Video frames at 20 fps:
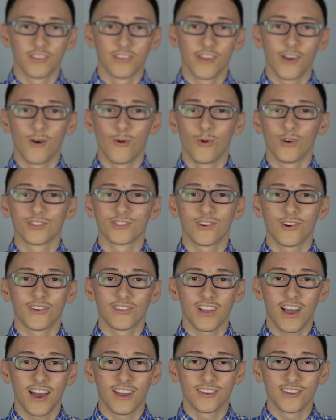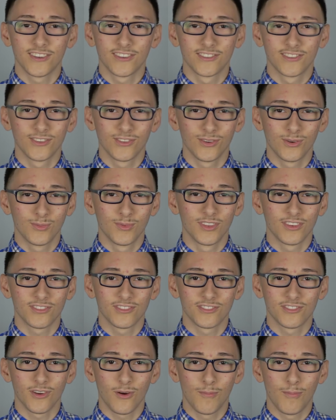Yo, what's going on, YouTube?
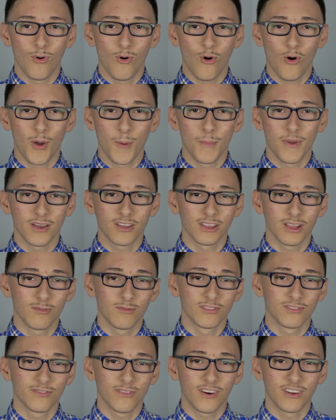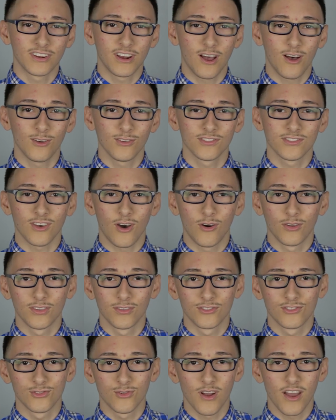This is your boy, McLovin's Funhouse, on
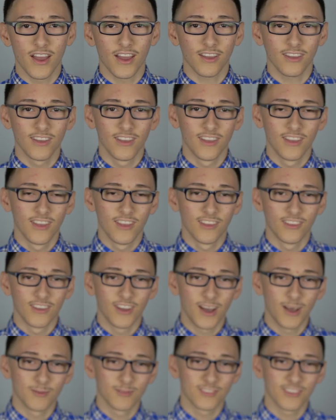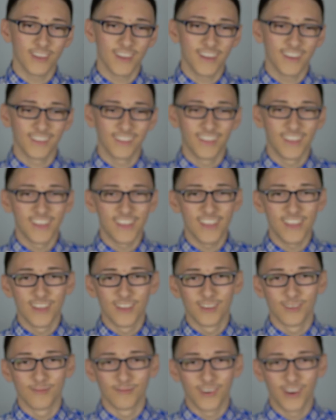the track. You know what I'm saying?
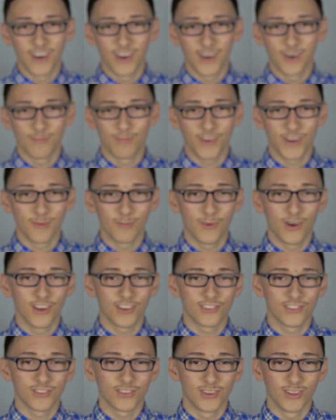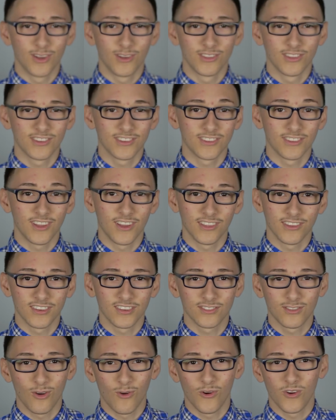But pretty much, you know, this is another
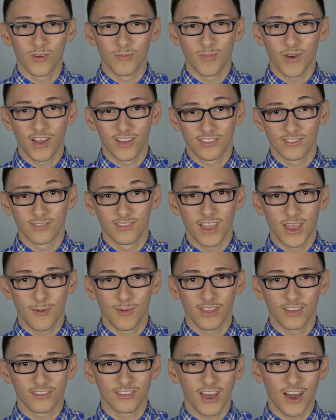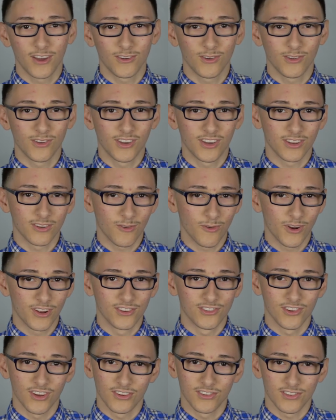story. By the name of the title, you can already
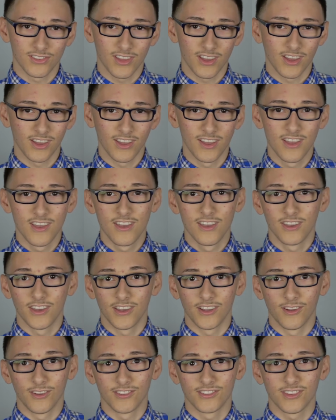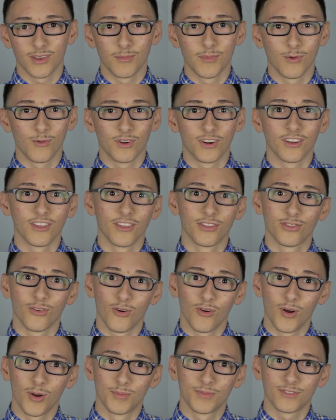judge that, you know, this is going to be one of the
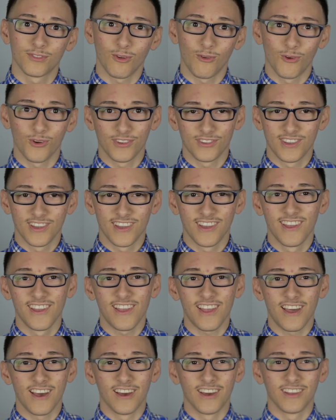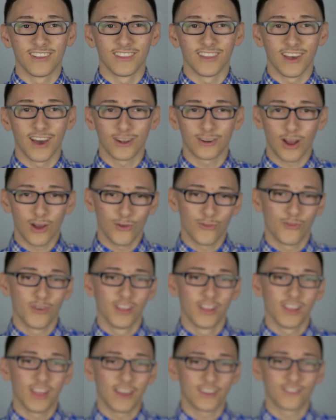throw-up stories. And I don't
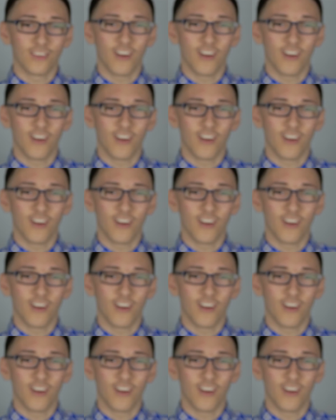really like